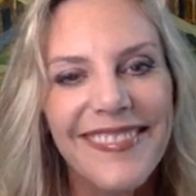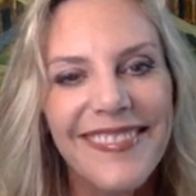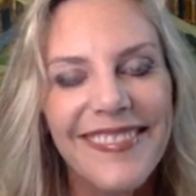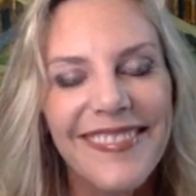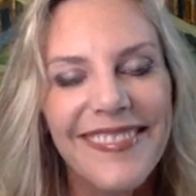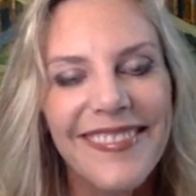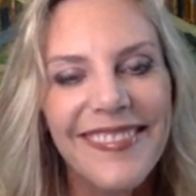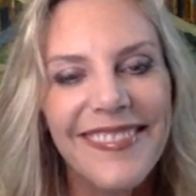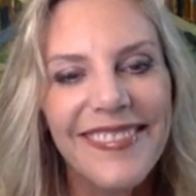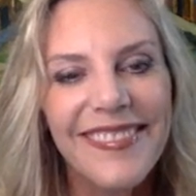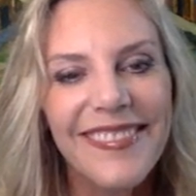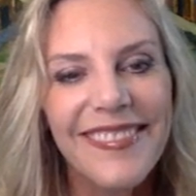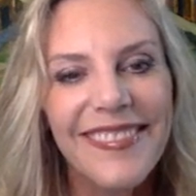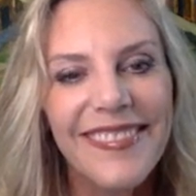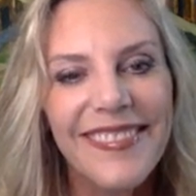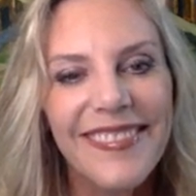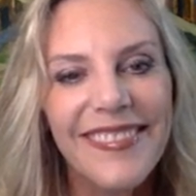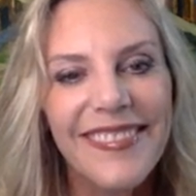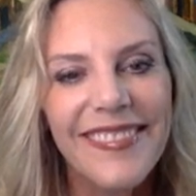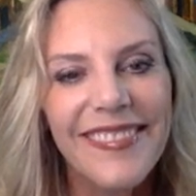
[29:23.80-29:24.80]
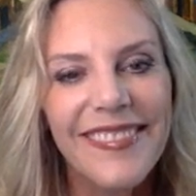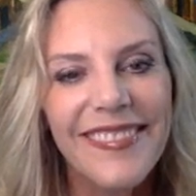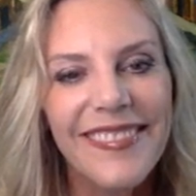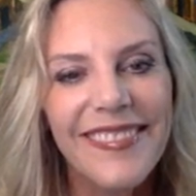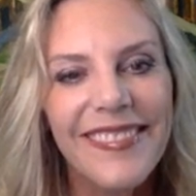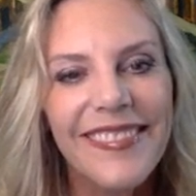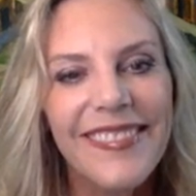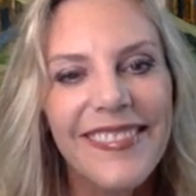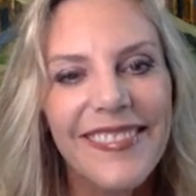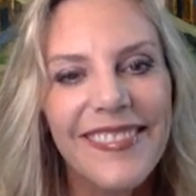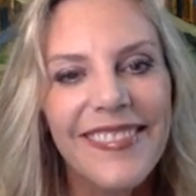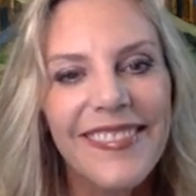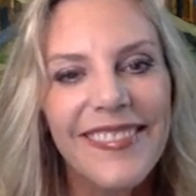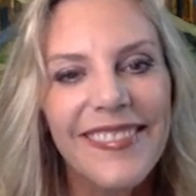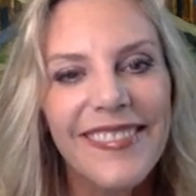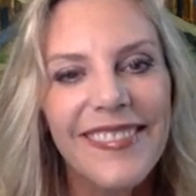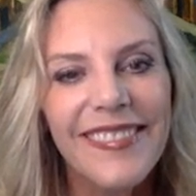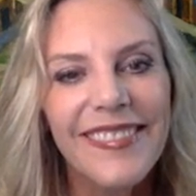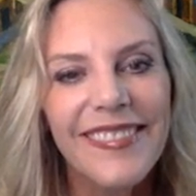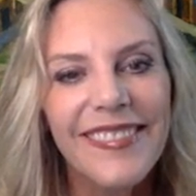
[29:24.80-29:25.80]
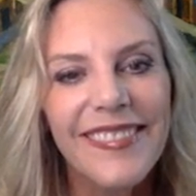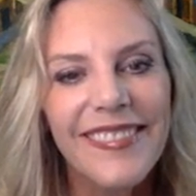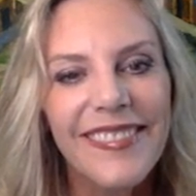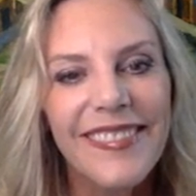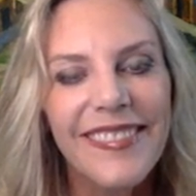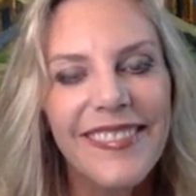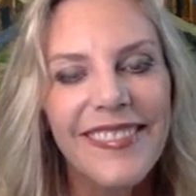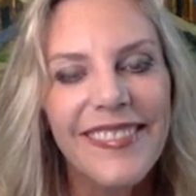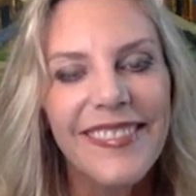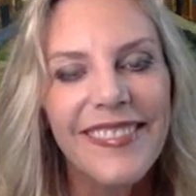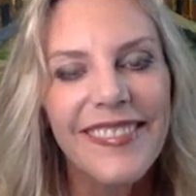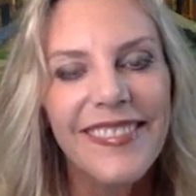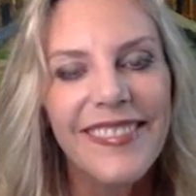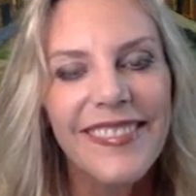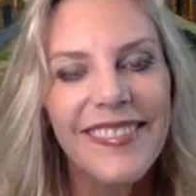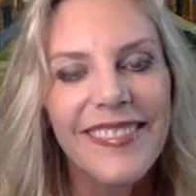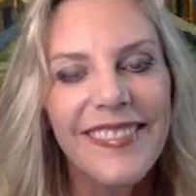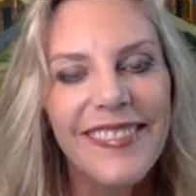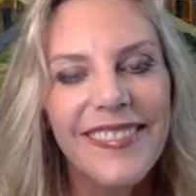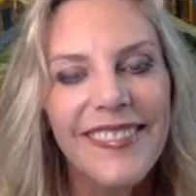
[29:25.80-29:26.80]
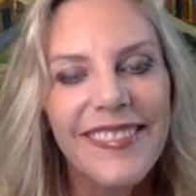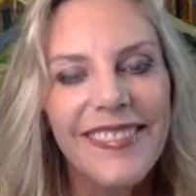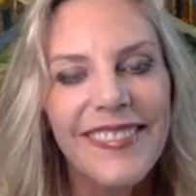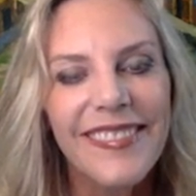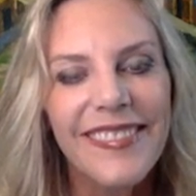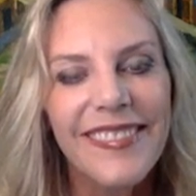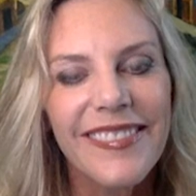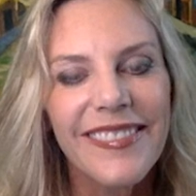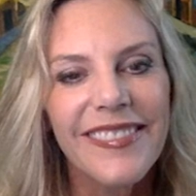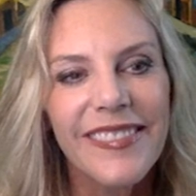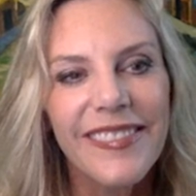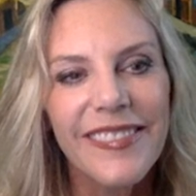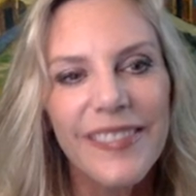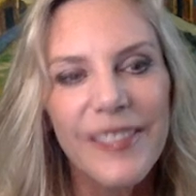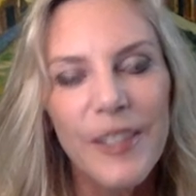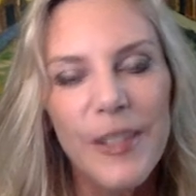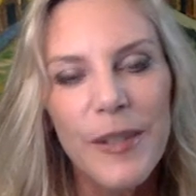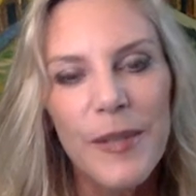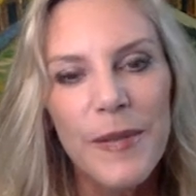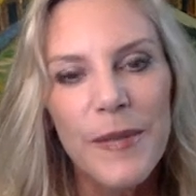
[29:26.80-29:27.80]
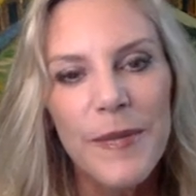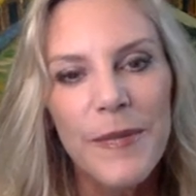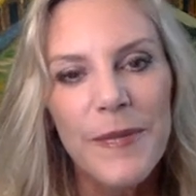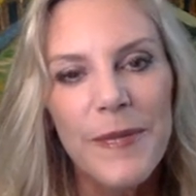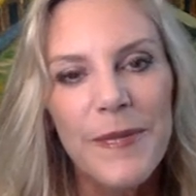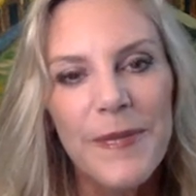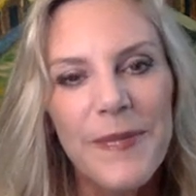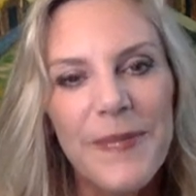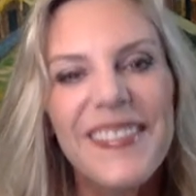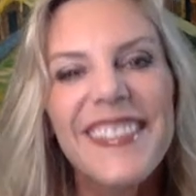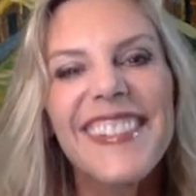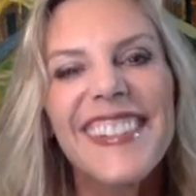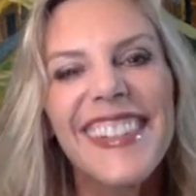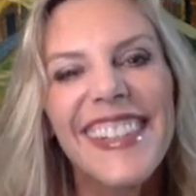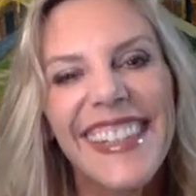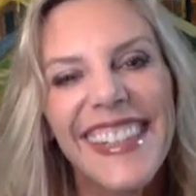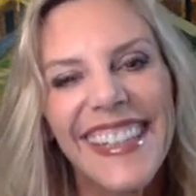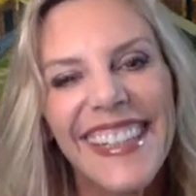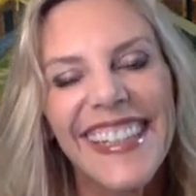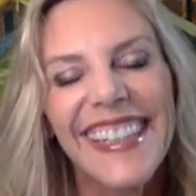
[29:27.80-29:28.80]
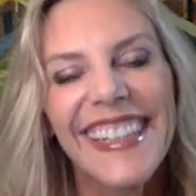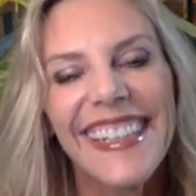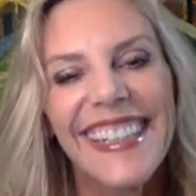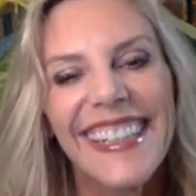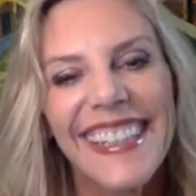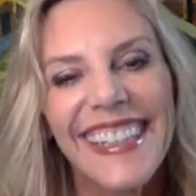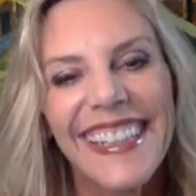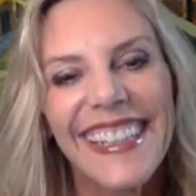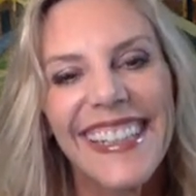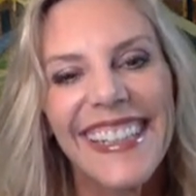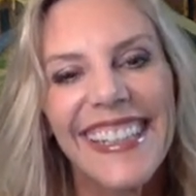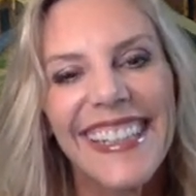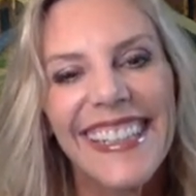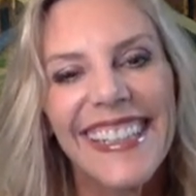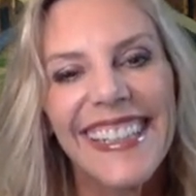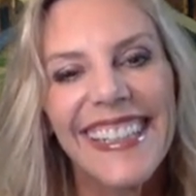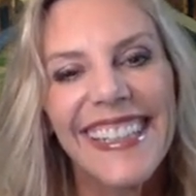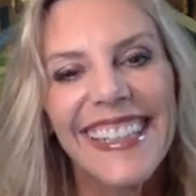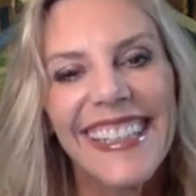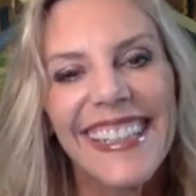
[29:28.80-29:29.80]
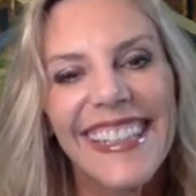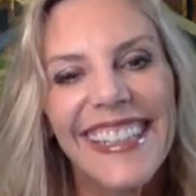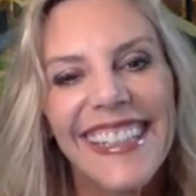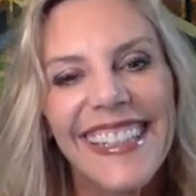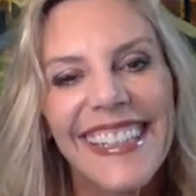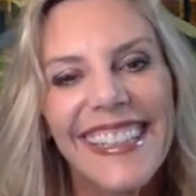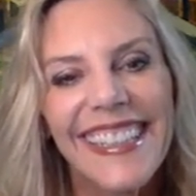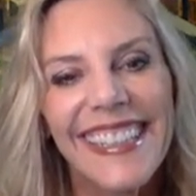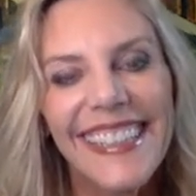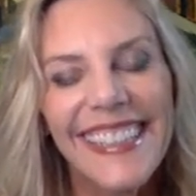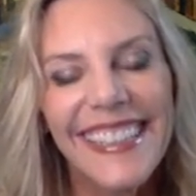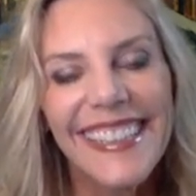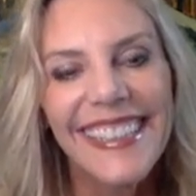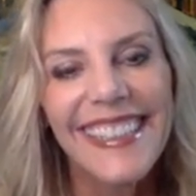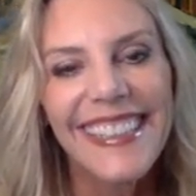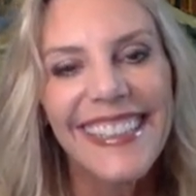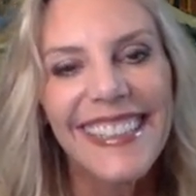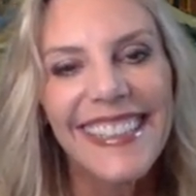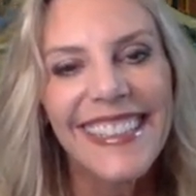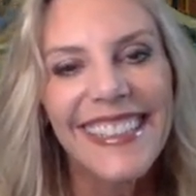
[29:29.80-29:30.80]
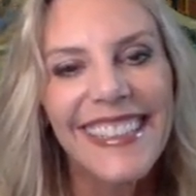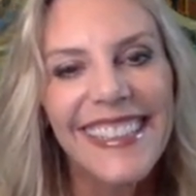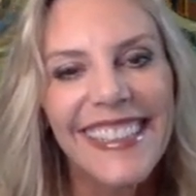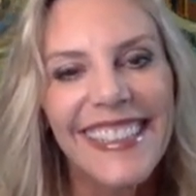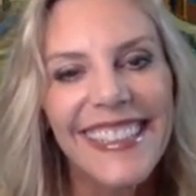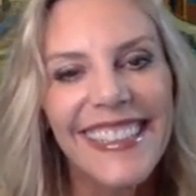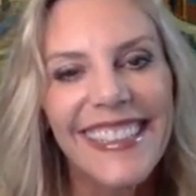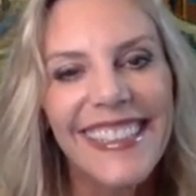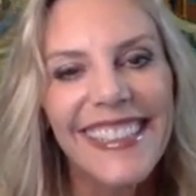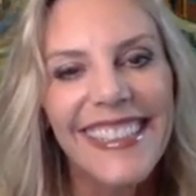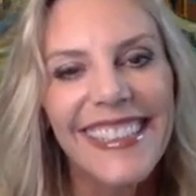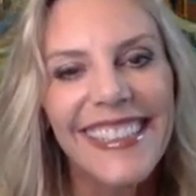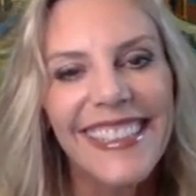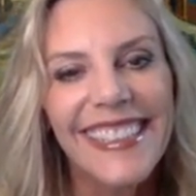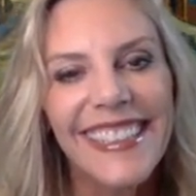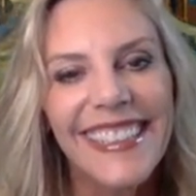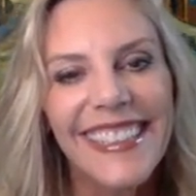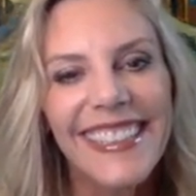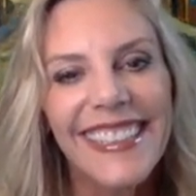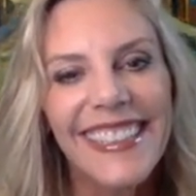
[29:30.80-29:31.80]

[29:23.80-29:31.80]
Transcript: (silent)